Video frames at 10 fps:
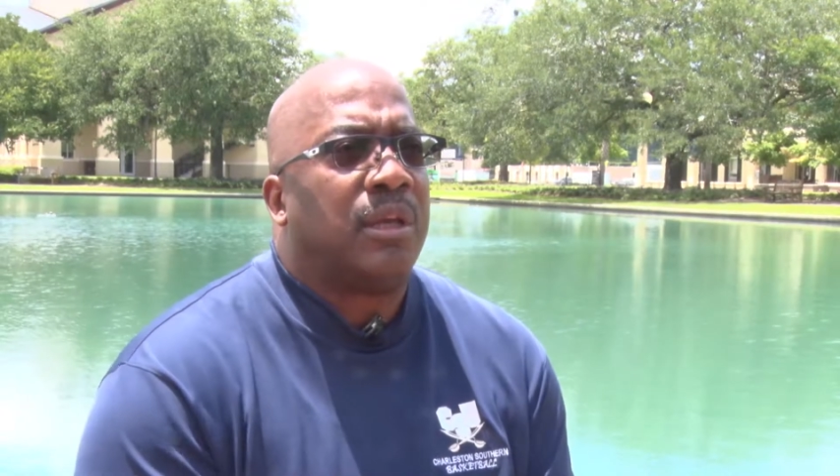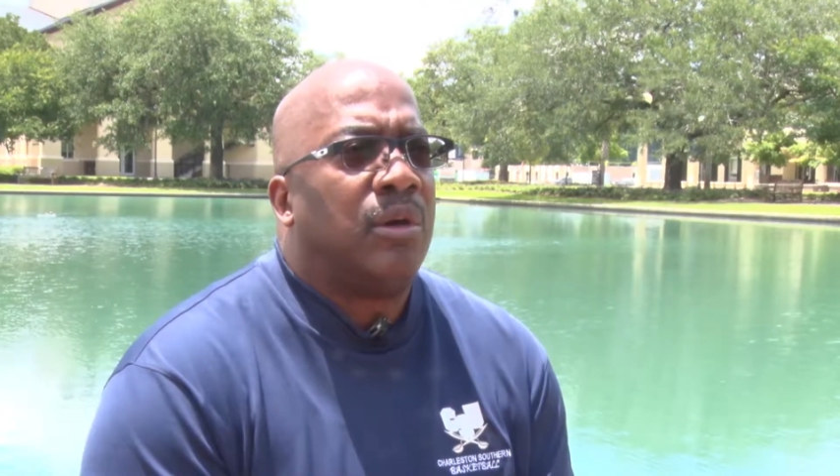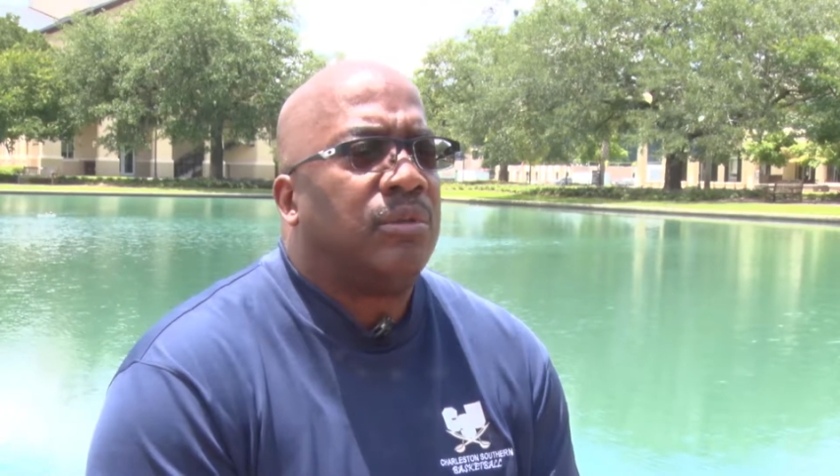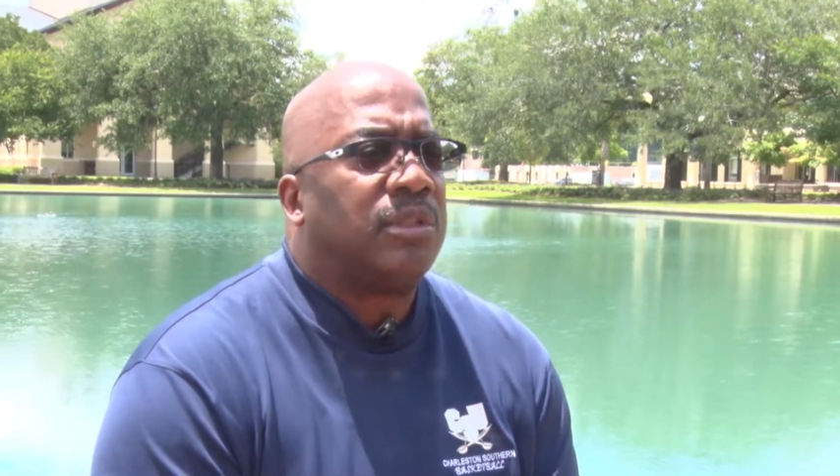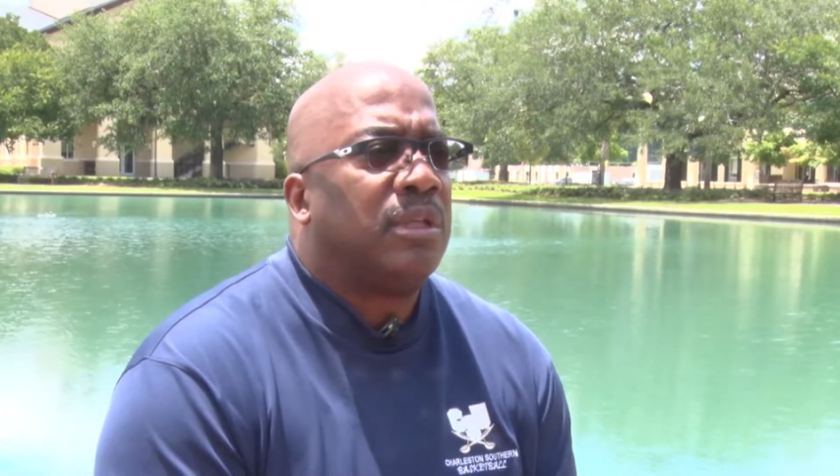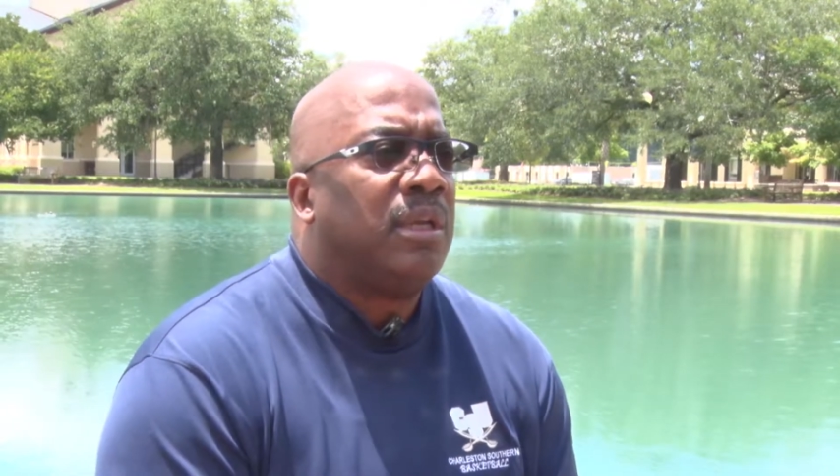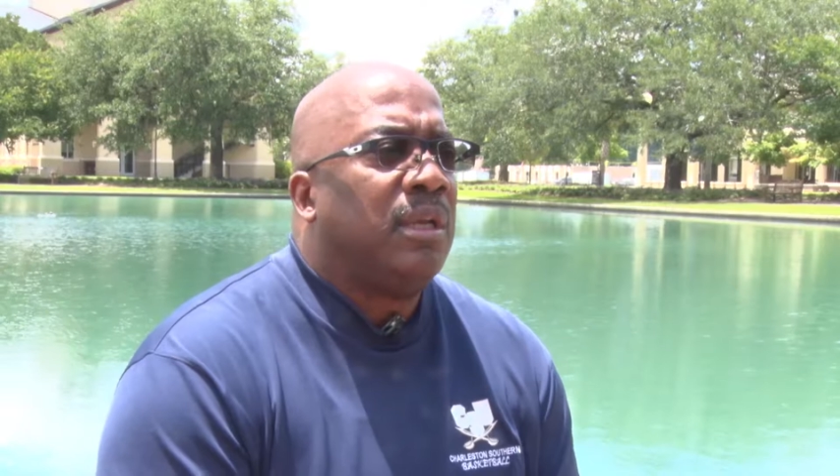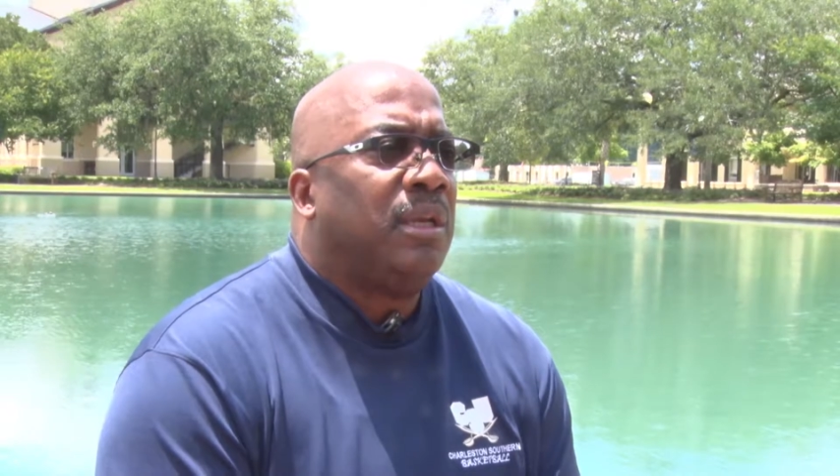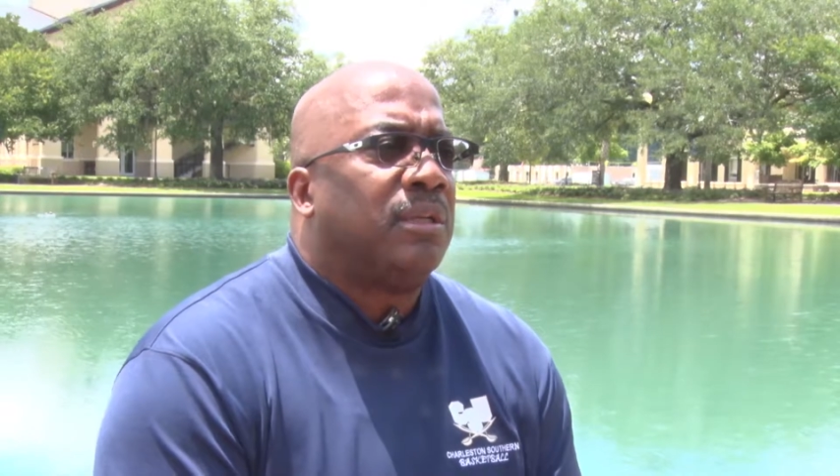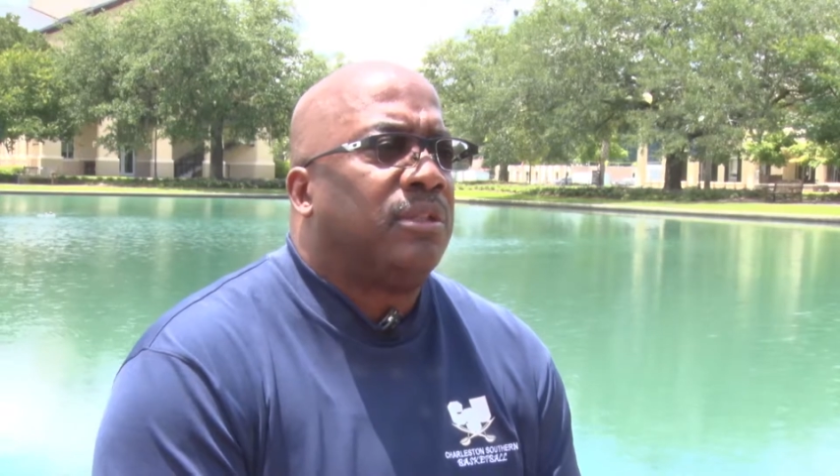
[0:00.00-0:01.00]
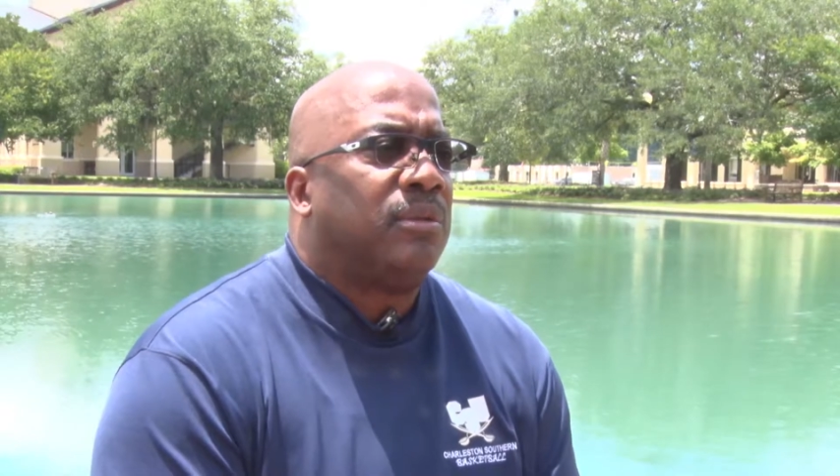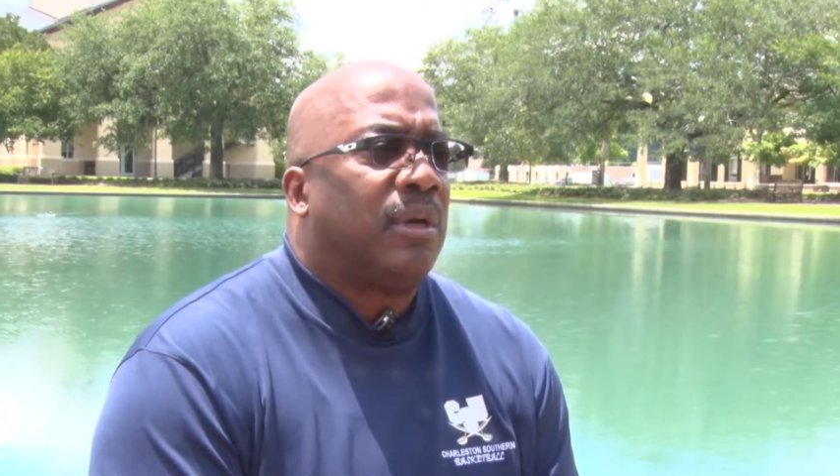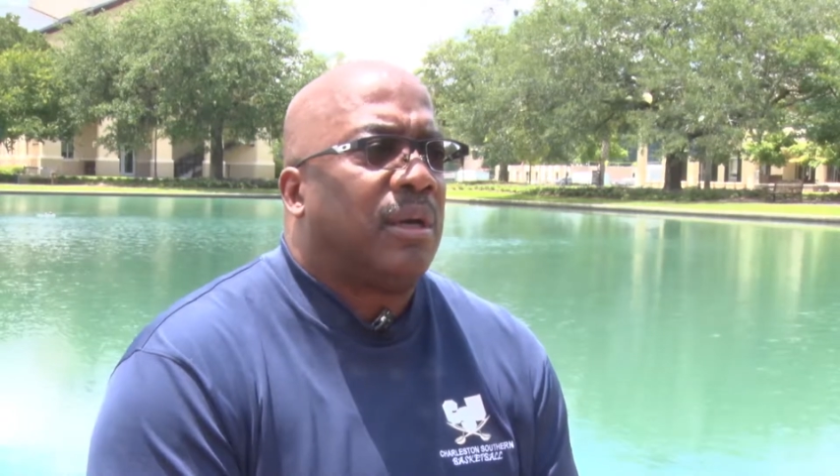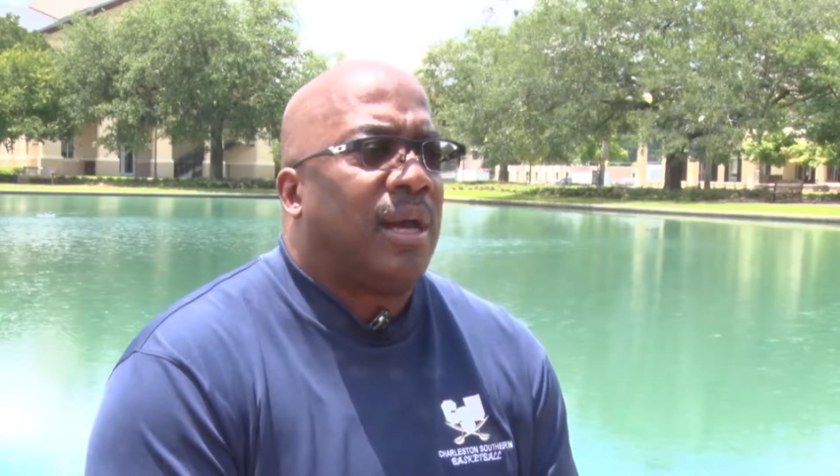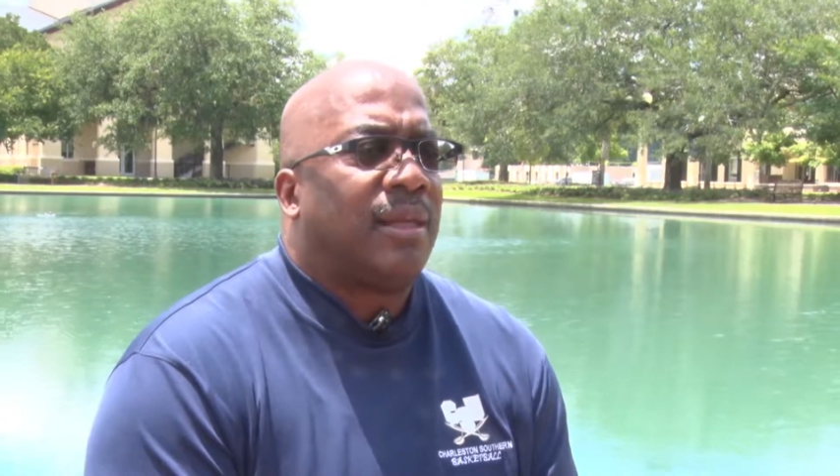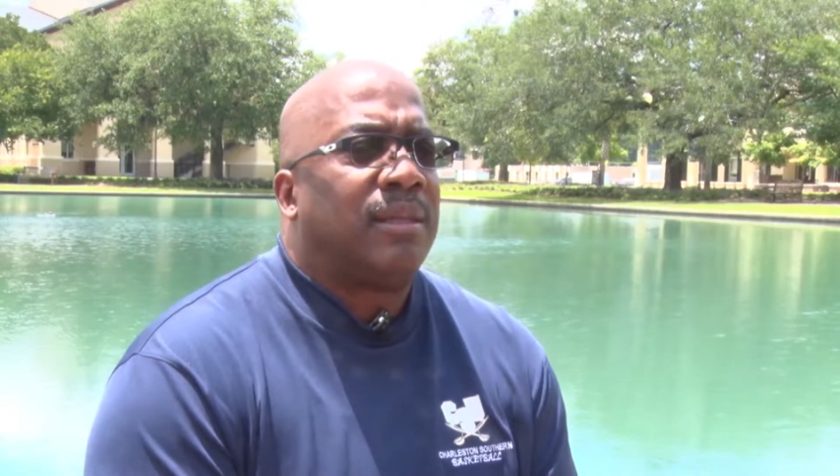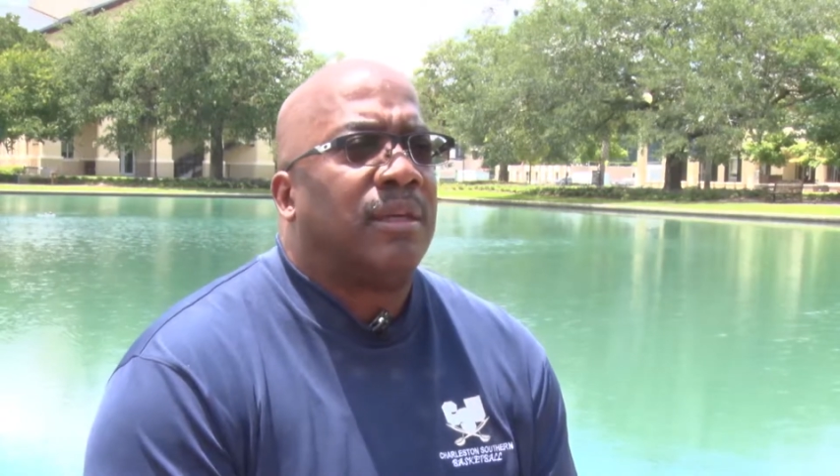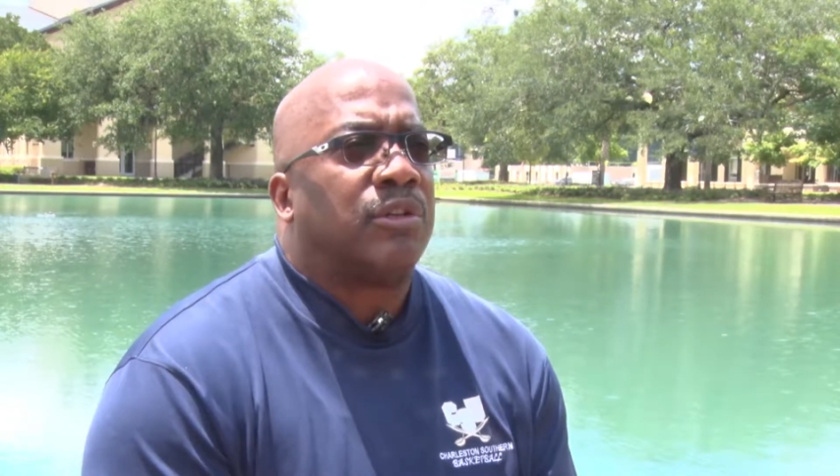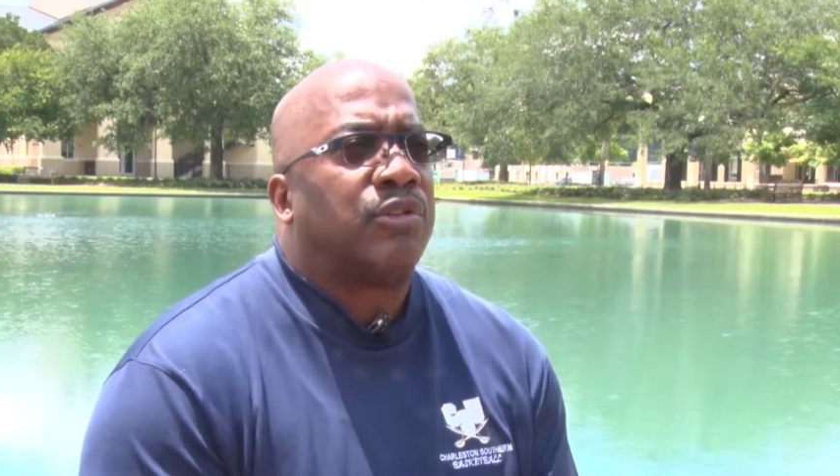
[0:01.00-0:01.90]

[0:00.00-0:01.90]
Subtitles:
coach to our athletic